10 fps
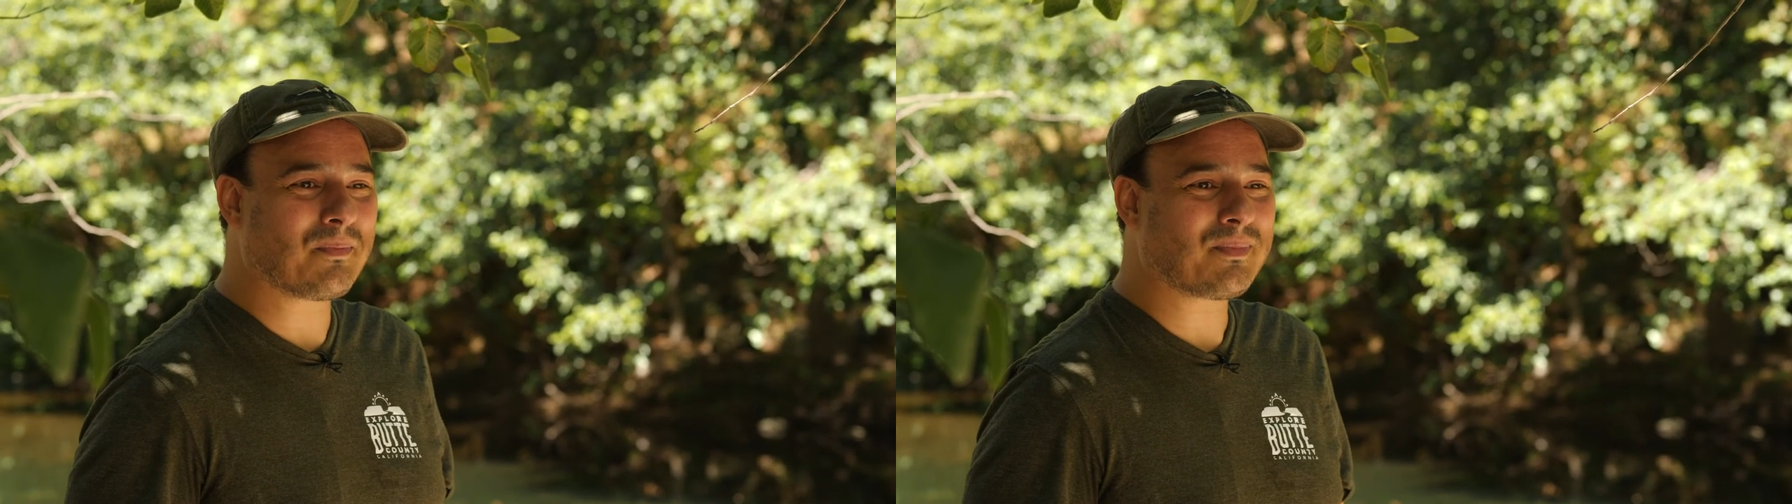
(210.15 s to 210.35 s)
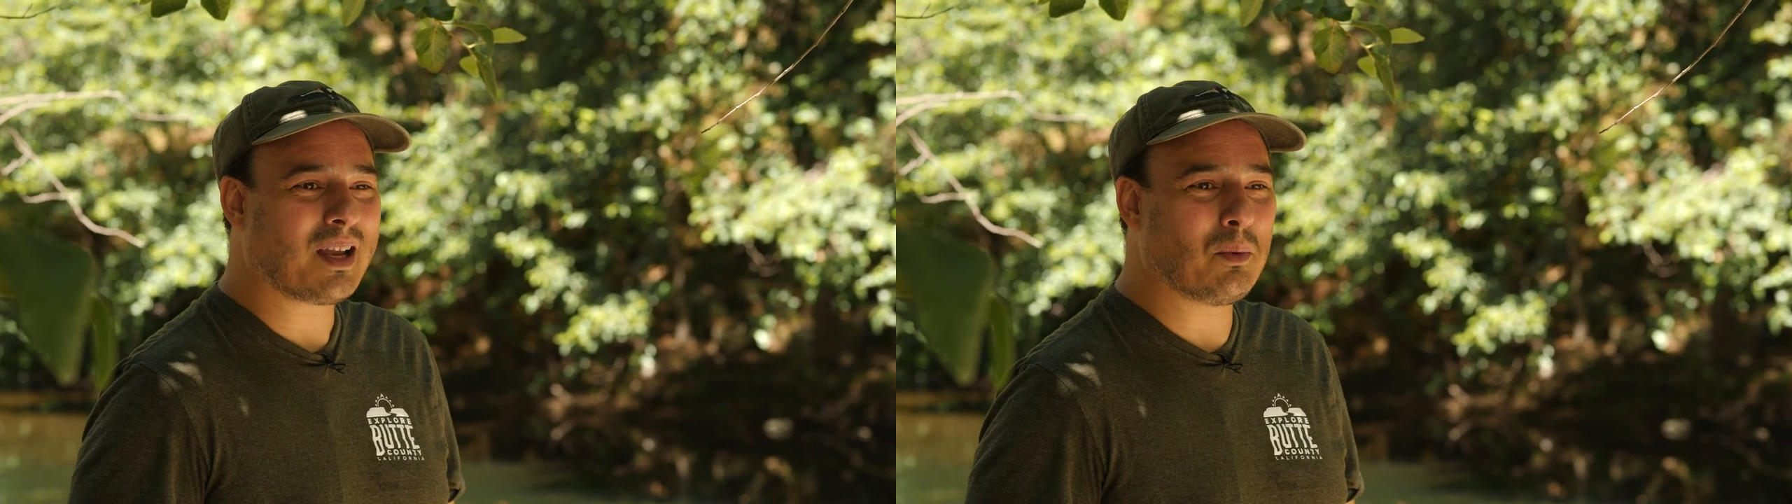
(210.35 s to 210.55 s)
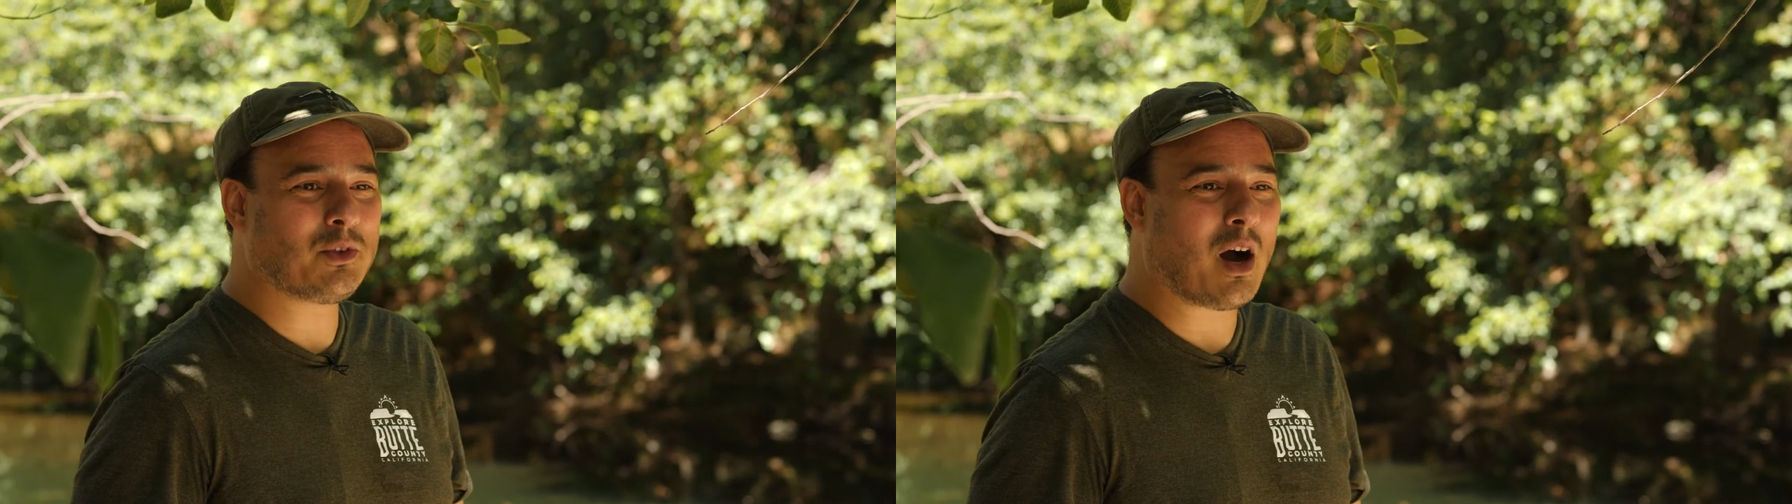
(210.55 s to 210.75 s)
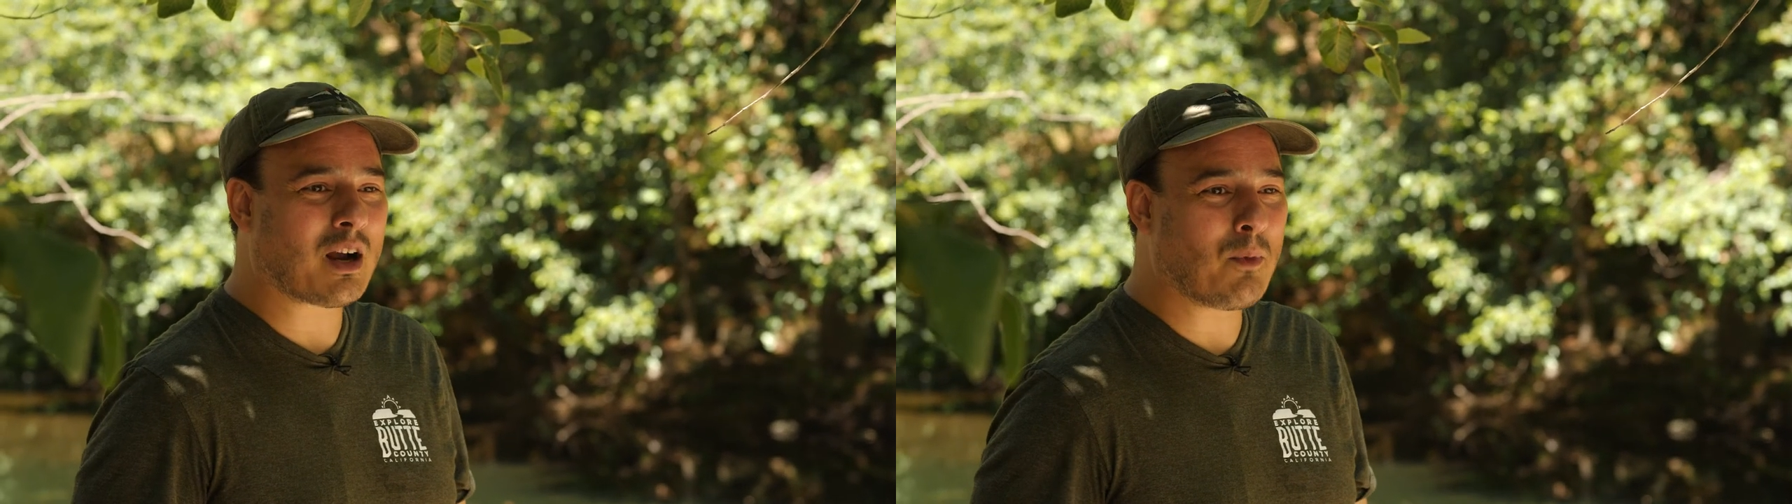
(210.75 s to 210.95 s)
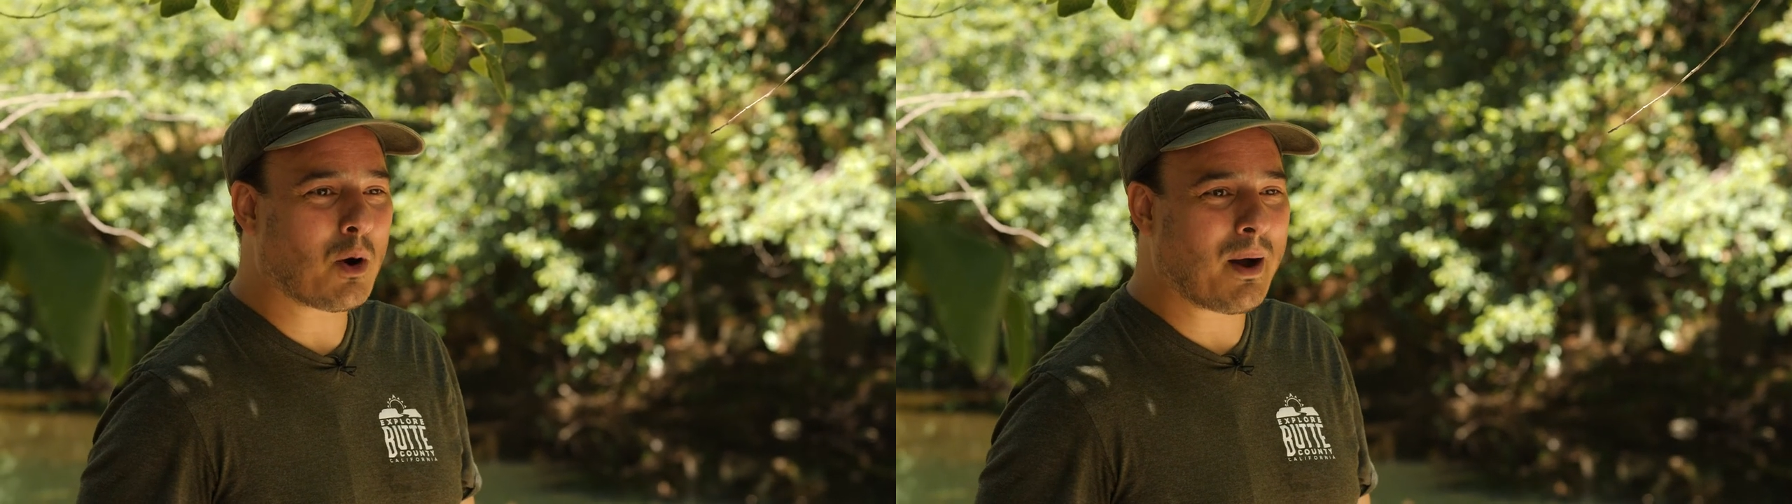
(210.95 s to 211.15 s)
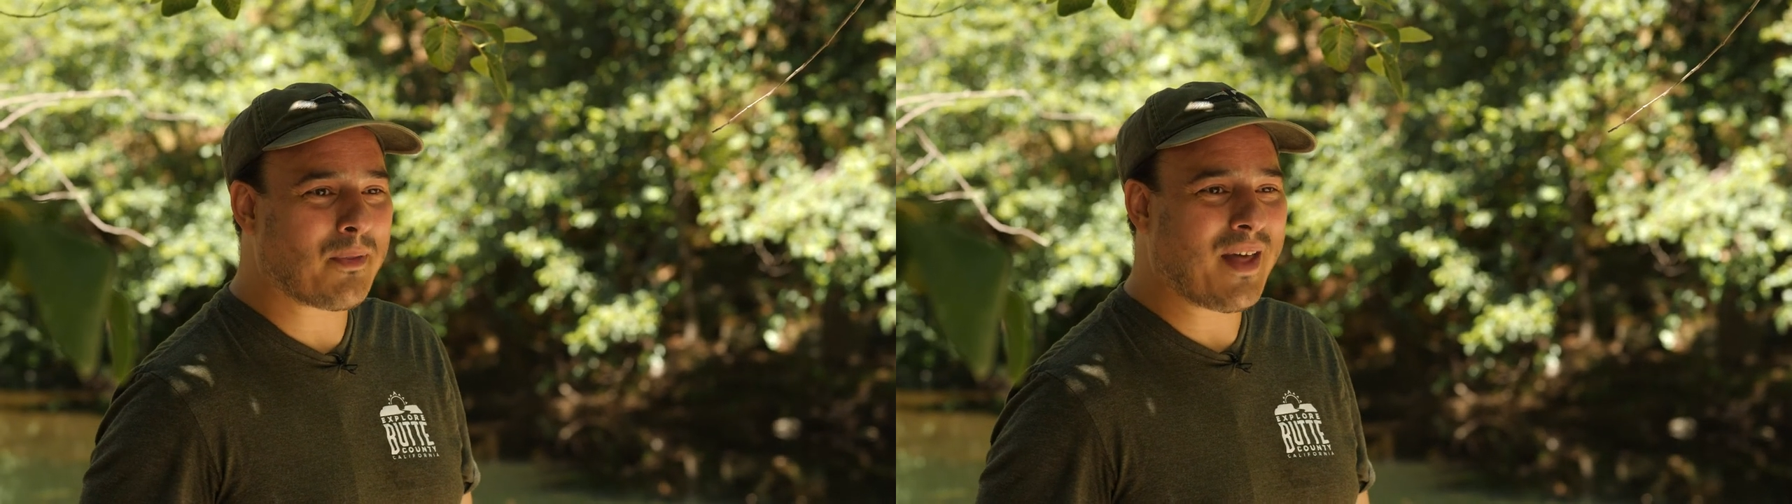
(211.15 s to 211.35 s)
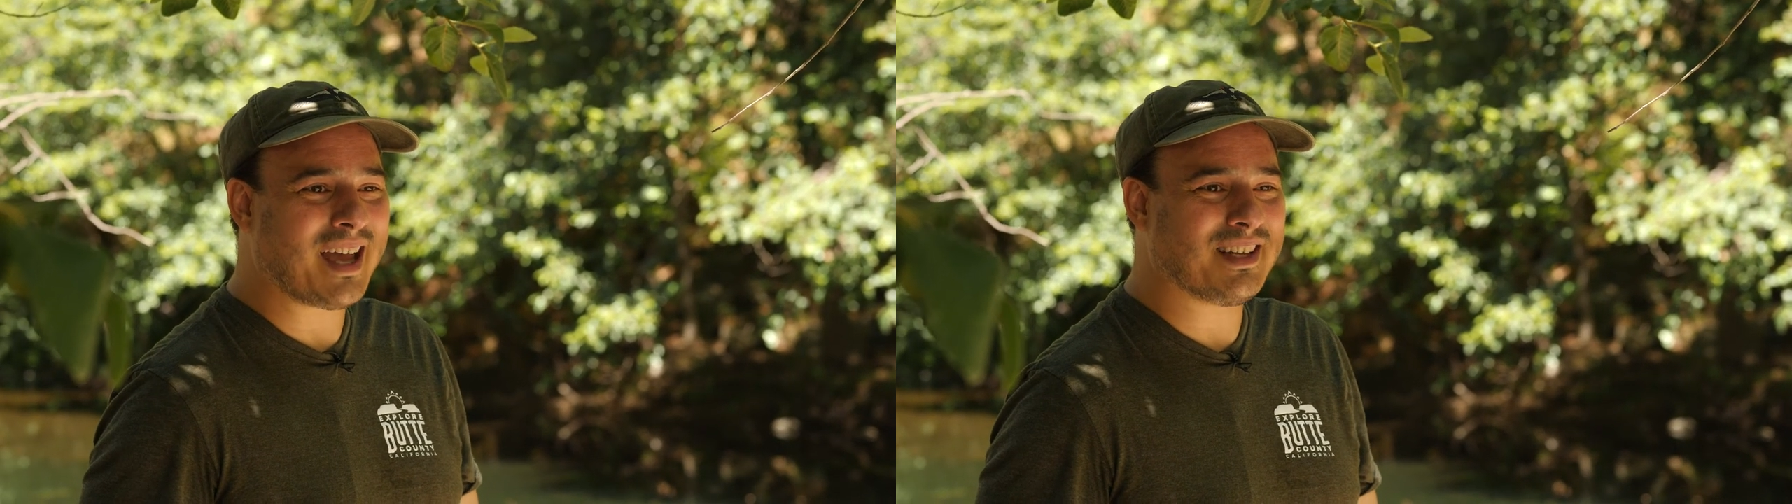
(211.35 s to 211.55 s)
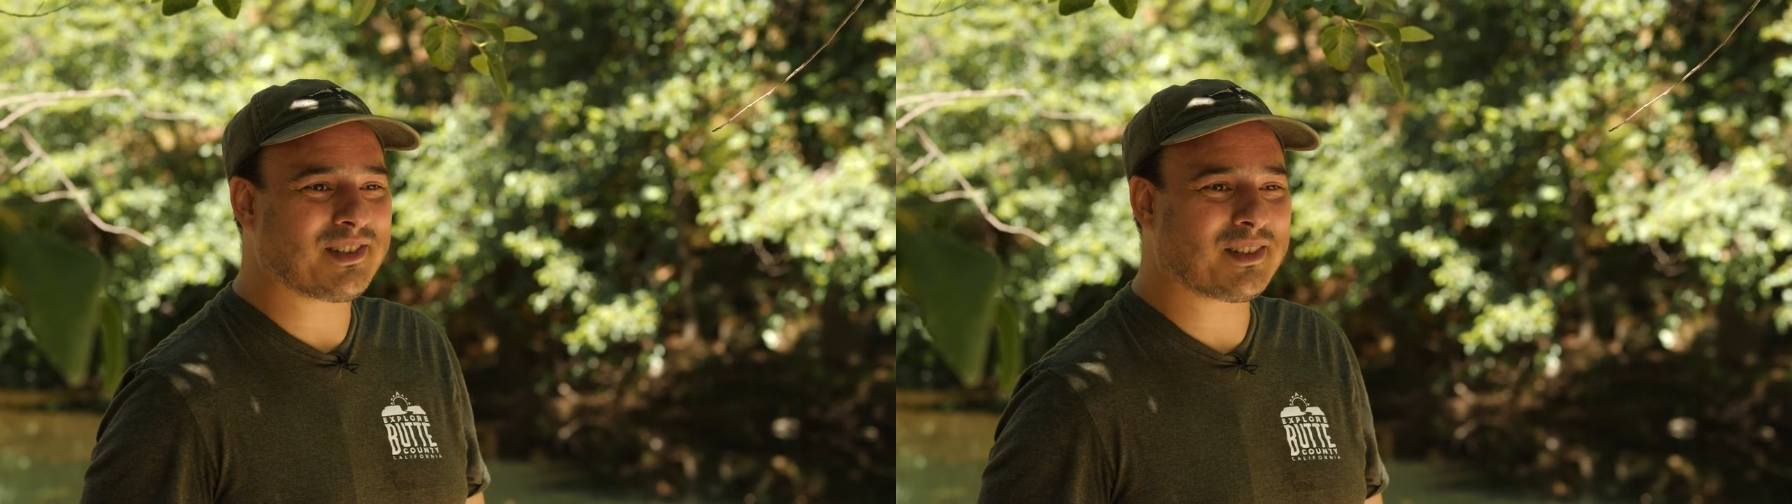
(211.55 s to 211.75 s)
And we'll talk more about
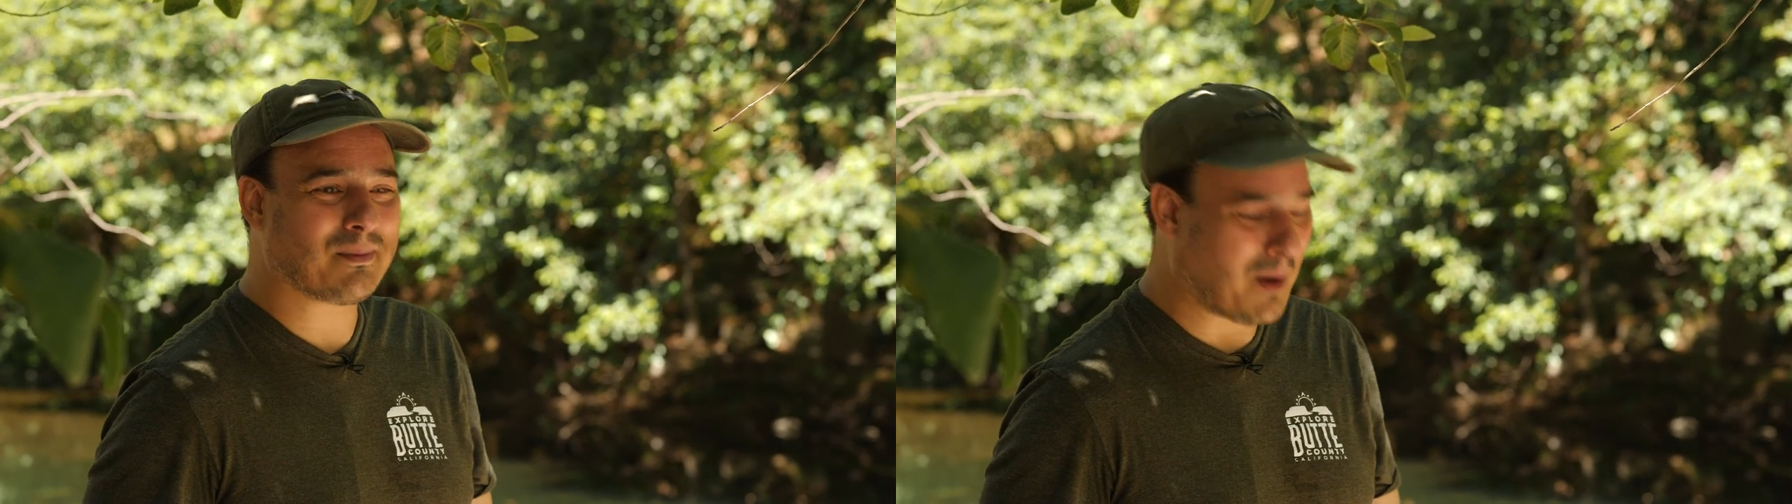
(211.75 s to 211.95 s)
that in just a